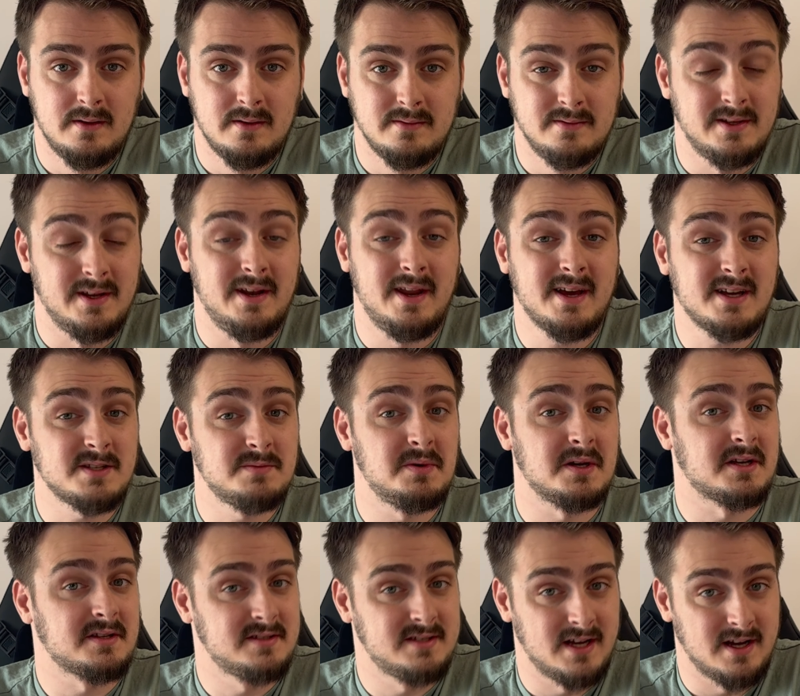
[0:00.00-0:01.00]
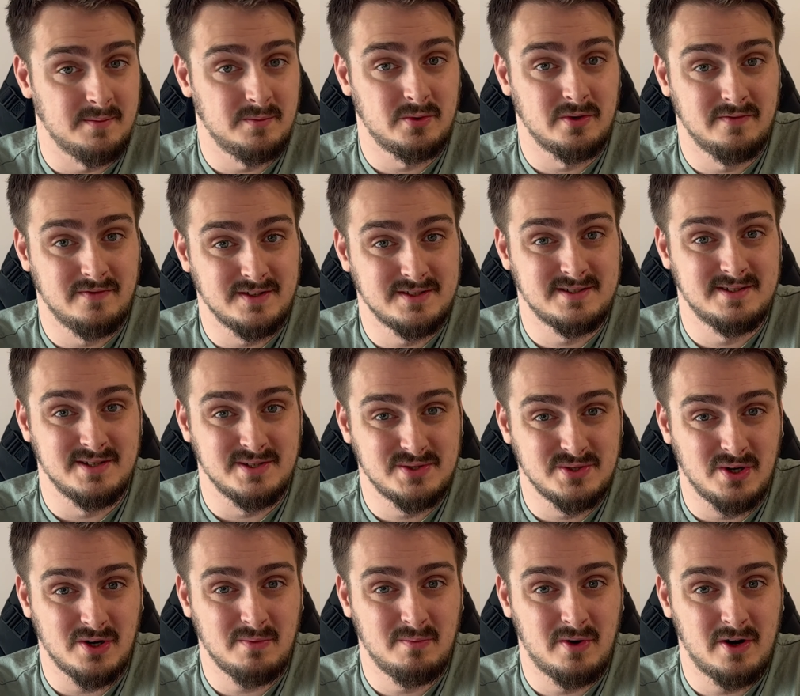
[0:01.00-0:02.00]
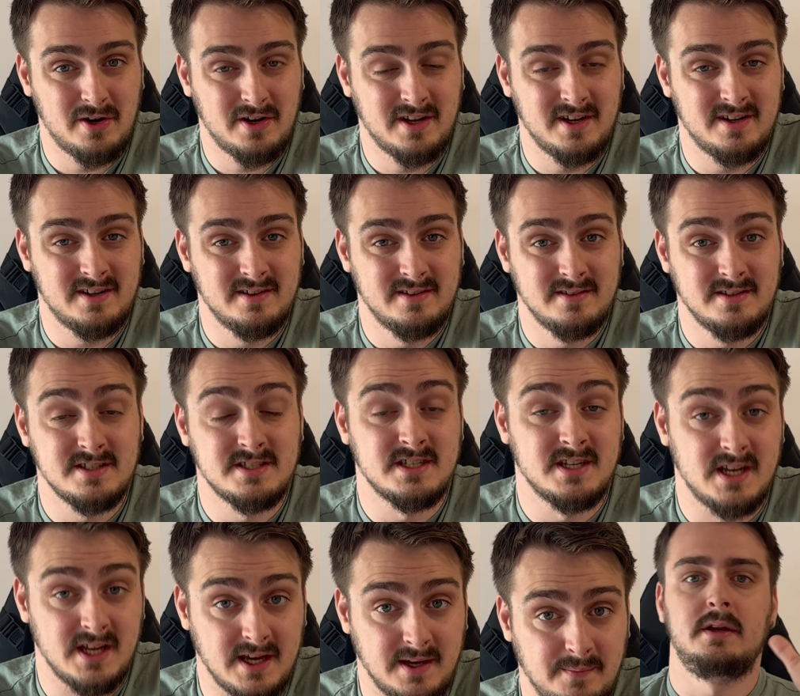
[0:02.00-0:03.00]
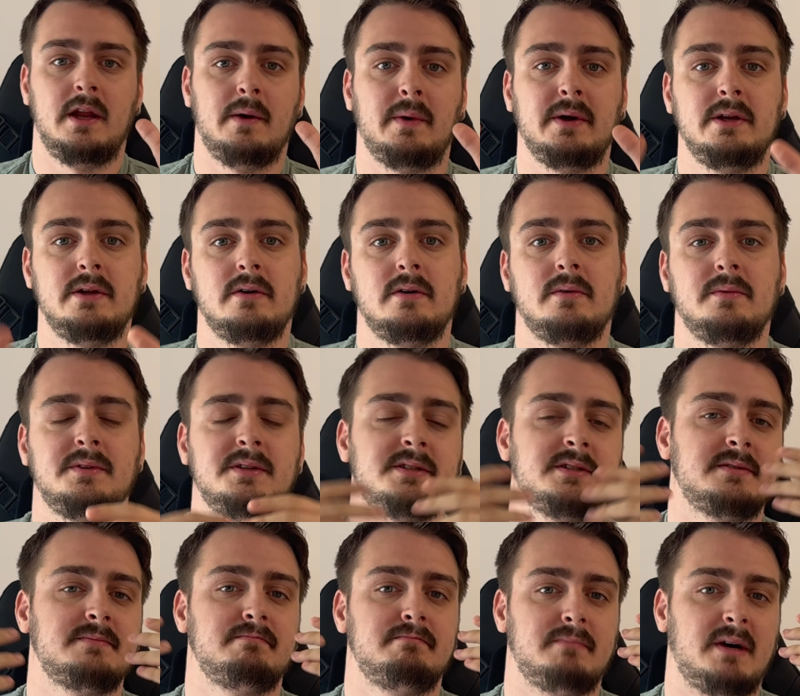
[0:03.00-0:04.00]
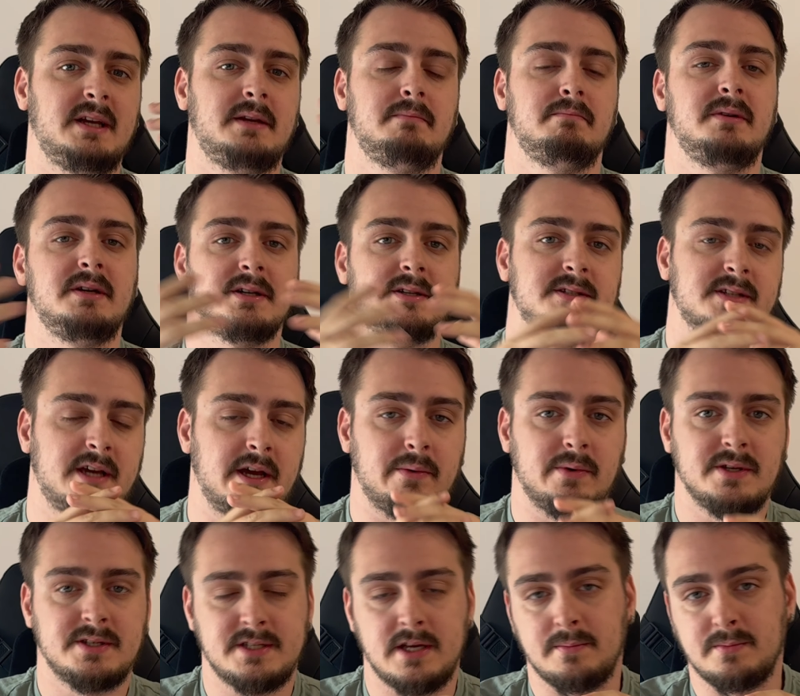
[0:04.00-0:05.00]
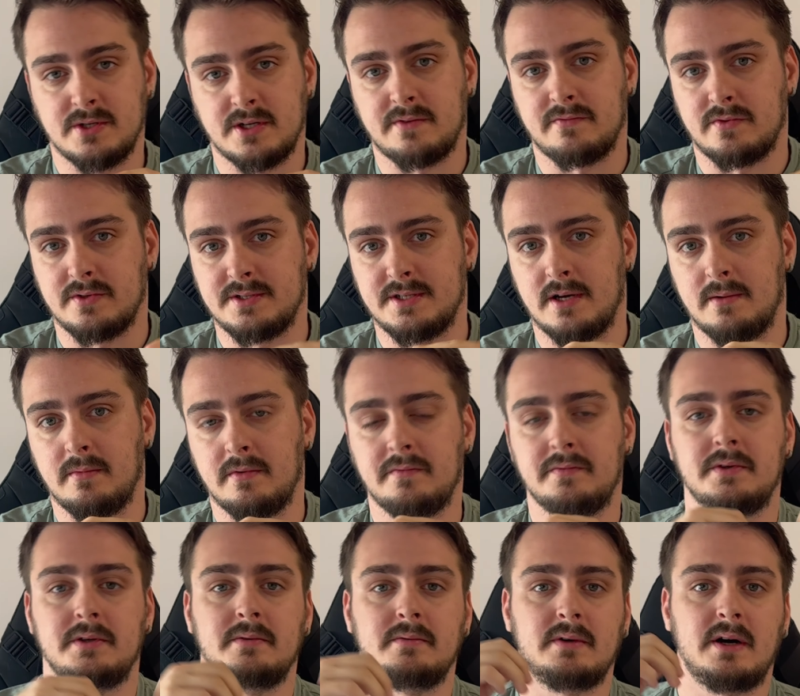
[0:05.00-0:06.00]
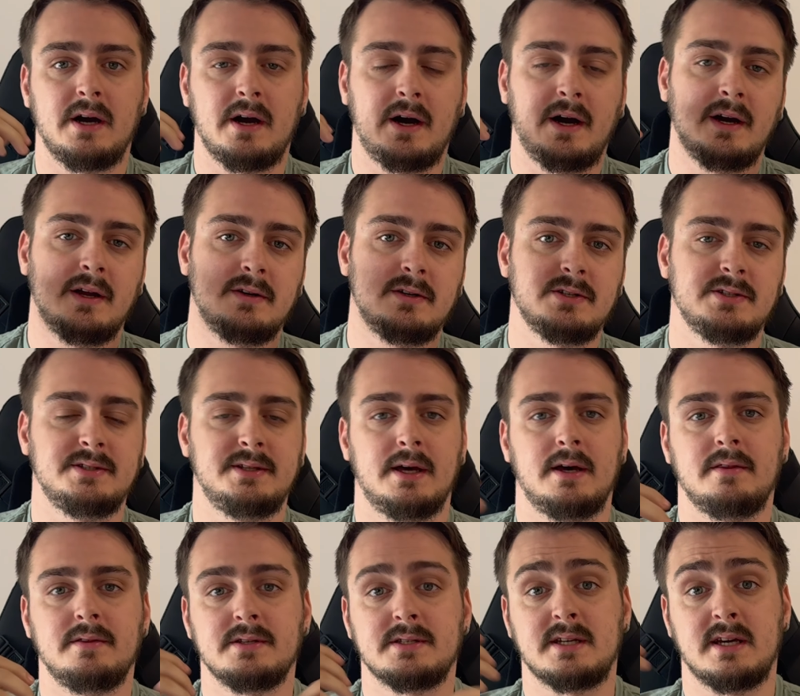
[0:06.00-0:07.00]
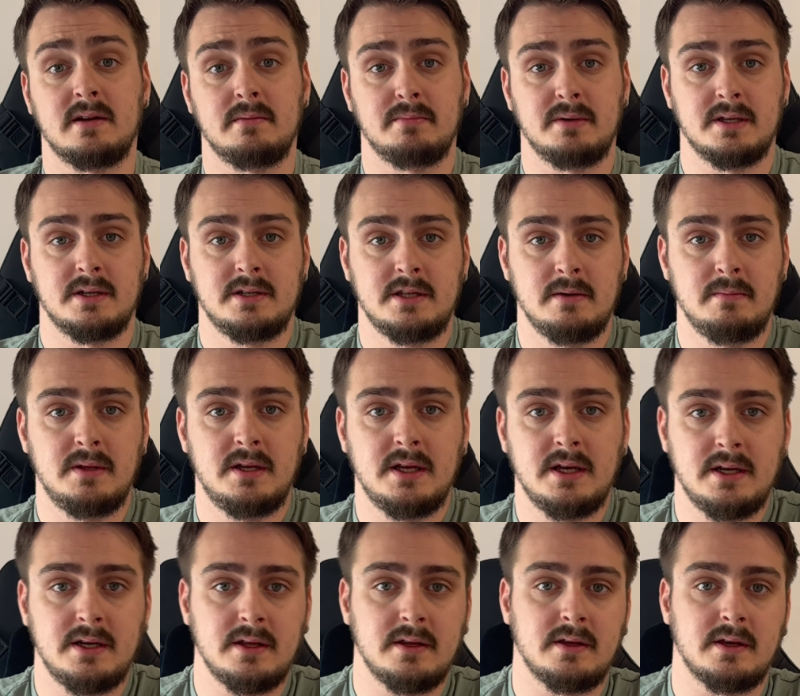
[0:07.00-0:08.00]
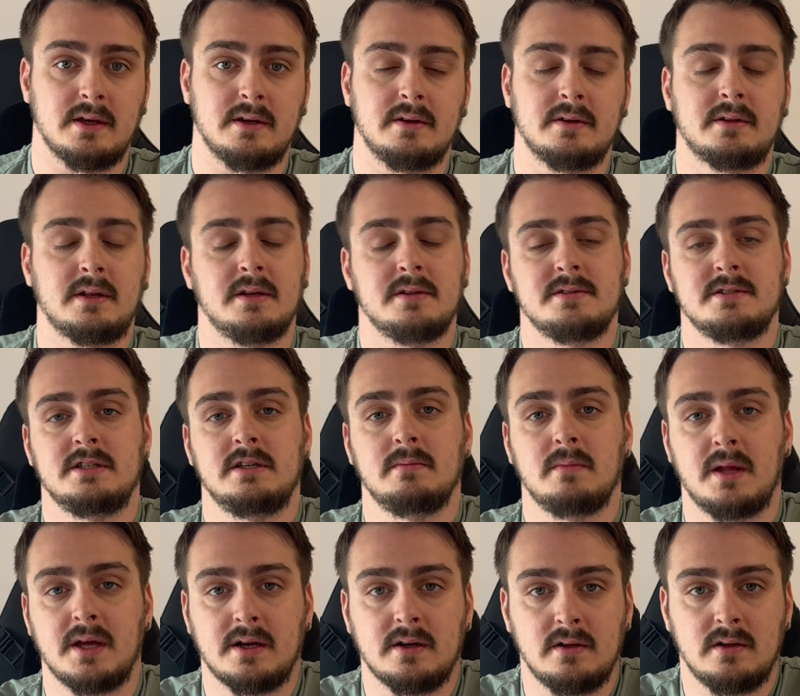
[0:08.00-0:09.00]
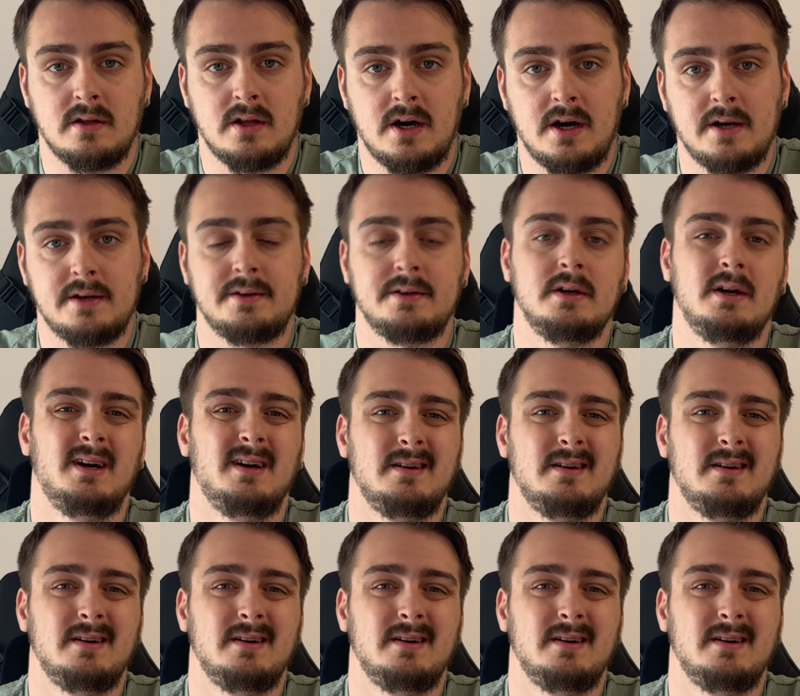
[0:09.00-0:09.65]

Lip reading: The next best time to invest in the stock market is today. Now, I know this might be a scary subject for some of you. I understand this can be intimidating and it can seem like a lot.